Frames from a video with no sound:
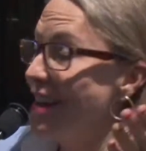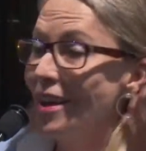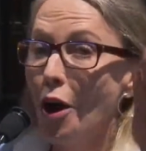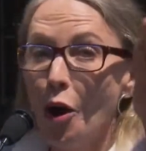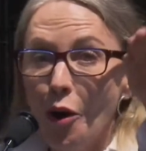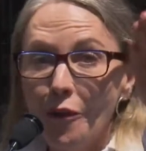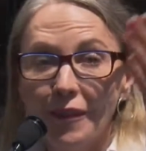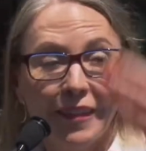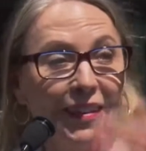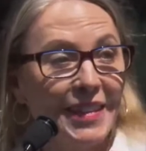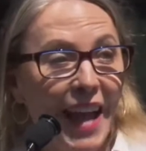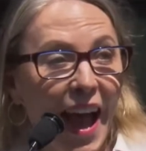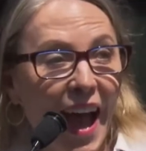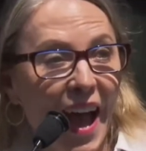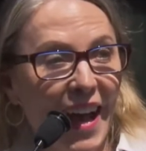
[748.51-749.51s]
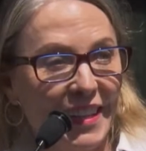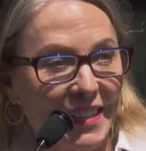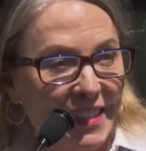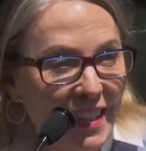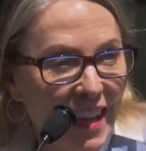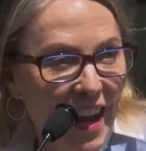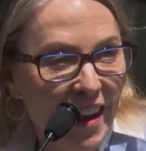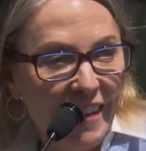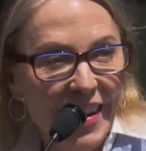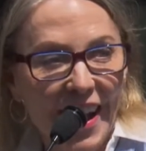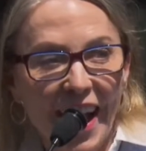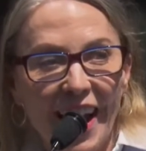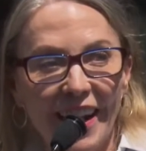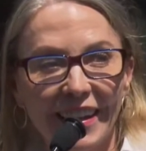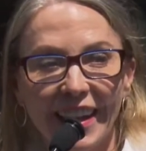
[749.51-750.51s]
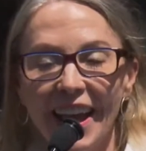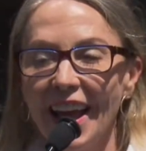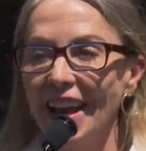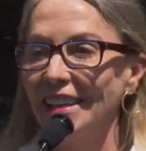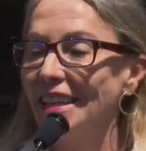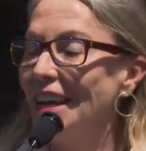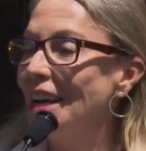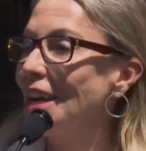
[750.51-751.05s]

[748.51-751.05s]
Oh, yes, here we are, okay.